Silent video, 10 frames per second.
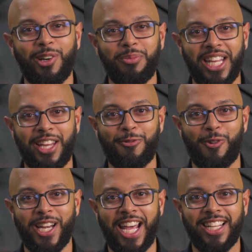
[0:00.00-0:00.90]
update for
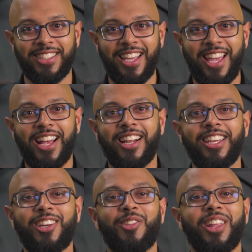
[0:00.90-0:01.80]
NX,
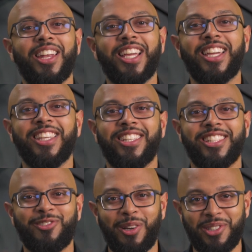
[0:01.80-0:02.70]
click on the link in the
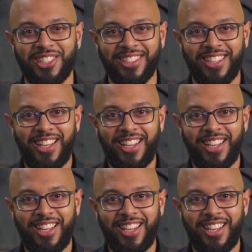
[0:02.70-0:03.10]
description.